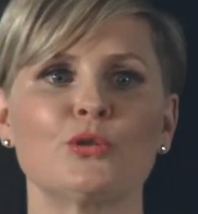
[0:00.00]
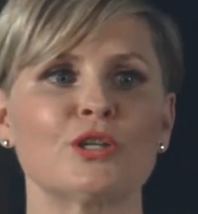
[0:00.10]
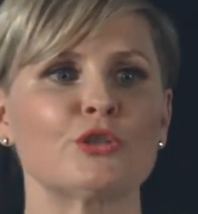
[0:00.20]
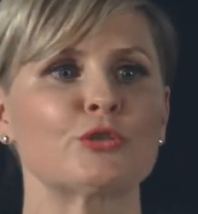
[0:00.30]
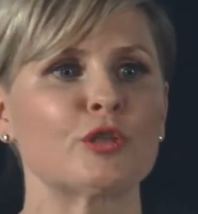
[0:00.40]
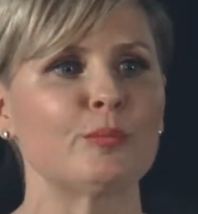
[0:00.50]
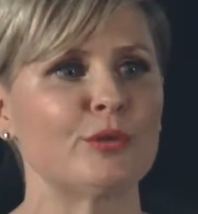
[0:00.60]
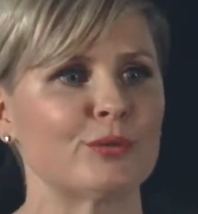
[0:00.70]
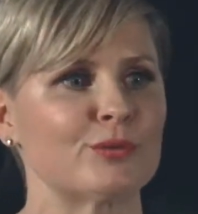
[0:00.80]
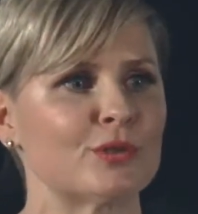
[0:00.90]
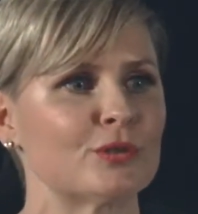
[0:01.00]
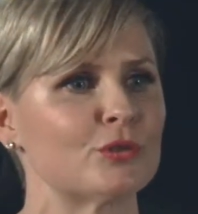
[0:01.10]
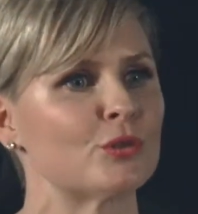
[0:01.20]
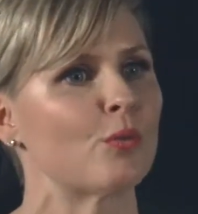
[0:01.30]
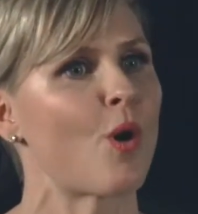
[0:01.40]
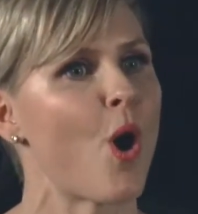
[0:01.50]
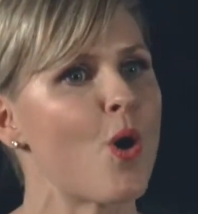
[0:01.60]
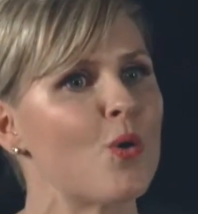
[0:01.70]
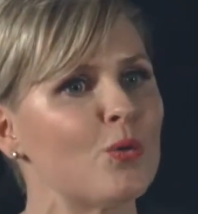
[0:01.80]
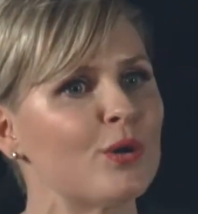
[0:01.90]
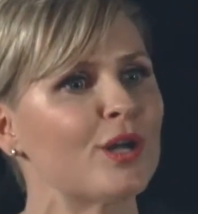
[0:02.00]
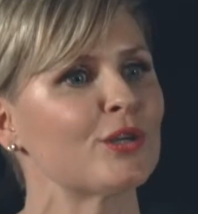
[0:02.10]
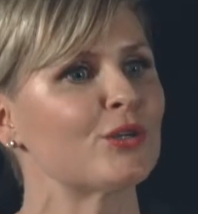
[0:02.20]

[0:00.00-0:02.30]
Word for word: to contribute. So own